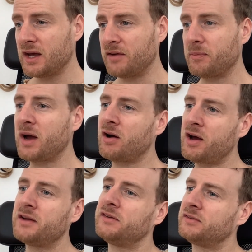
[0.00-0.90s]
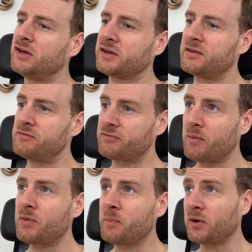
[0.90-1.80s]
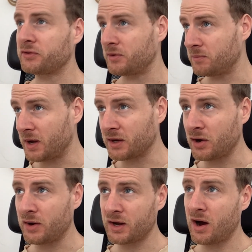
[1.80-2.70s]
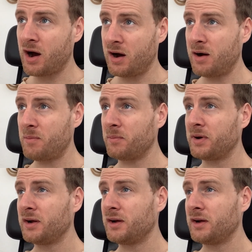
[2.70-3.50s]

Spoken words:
my eye is looking from the bottom and going up,